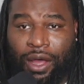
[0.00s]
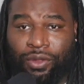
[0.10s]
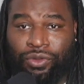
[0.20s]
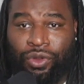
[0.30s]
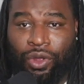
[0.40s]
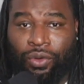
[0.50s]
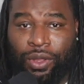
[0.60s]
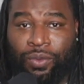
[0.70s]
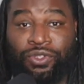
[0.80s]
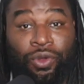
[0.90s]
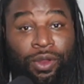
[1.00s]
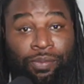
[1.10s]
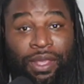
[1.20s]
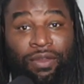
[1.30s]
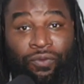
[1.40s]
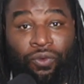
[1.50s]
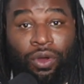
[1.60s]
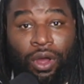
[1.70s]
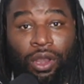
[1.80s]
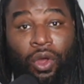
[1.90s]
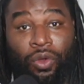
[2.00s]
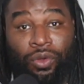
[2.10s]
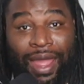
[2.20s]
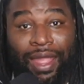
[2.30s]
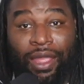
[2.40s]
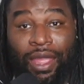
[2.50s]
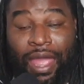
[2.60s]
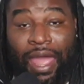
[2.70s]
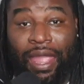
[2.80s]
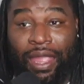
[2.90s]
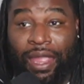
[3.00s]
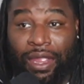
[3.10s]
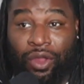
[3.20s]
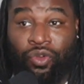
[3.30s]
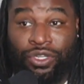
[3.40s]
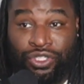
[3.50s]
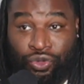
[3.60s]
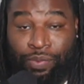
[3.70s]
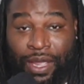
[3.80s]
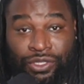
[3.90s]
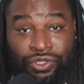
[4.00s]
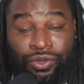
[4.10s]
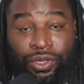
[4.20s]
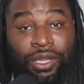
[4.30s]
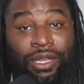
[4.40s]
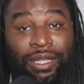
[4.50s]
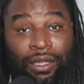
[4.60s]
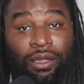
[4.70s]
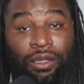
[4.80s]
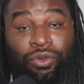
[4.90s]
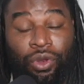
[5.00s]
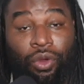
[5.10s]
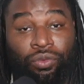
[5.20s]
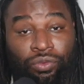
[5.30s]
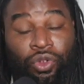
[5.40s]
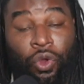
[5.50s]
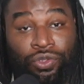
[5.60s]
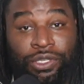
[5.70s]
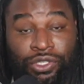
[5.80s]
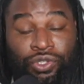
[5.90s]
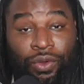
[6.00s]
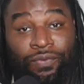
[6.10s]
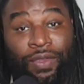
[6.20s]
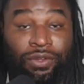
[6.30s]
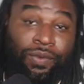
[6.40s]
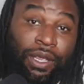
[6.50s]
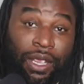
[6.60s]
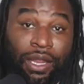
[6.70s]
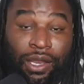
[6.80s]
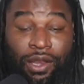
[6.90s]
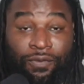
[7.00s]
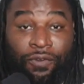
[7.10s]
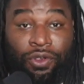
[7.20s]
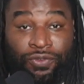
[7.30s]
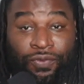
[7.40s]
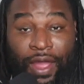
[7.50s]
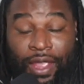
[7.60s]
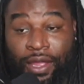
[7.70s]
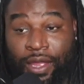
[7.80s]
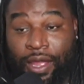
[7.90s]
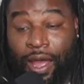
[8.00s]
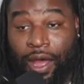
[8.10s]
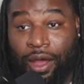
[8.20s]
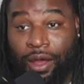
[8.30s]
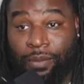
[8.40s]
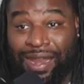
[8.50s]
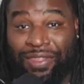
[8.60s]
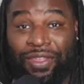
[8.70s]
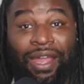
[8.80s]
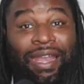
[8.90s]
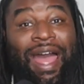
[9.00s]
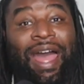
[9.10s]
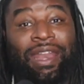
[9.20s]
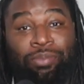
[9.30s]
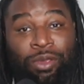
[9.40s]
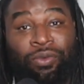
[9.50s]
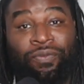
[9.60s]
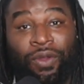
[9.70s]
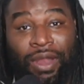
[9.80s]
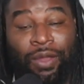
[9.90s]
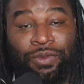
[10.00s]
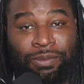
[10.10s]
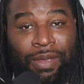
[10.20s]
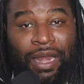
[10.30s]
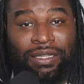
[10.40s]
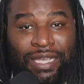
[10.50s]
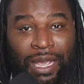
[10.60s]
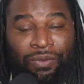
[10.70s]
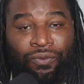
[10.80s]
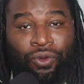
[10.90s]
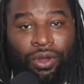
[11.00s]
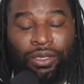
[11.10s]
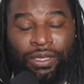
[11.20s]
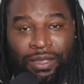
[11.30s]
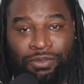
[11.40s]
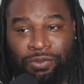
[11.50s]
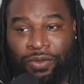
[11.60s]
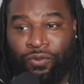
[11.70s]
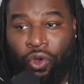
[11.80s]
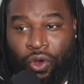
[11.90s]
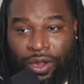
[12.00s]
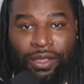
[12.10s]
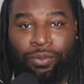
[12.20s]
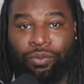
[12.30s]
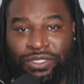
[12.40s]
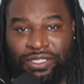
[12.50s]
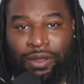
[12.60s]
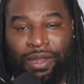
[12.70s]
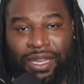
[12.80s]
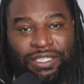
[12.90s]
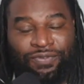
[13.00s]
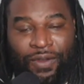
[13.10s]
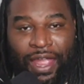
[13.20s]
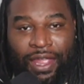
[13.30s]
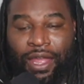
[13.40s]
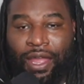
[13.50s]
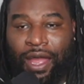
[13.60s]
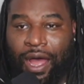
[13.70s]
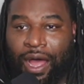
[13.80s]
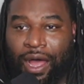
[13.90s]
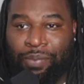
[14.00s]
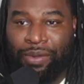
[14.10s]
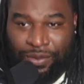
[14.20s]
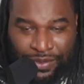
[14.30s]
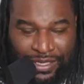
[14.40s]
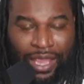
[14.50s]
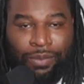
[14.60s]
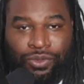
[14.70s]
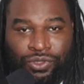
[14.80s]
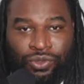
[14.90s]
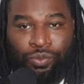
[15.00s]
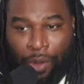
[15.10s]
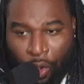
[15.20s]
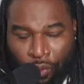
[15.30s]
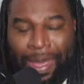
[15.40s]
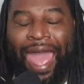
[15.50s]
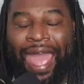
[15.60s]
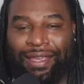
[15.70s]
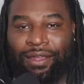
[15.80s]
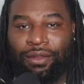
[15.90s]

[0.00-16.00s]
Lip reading: you know, he was going to be in for a long night. And Chris Eubanks Jr. could have, you know, coasted to a victory in the first fight. And I think a lot of people felt like it was a matter of time before Liam Smith caught him with something in this fight. But he was able to, Bomac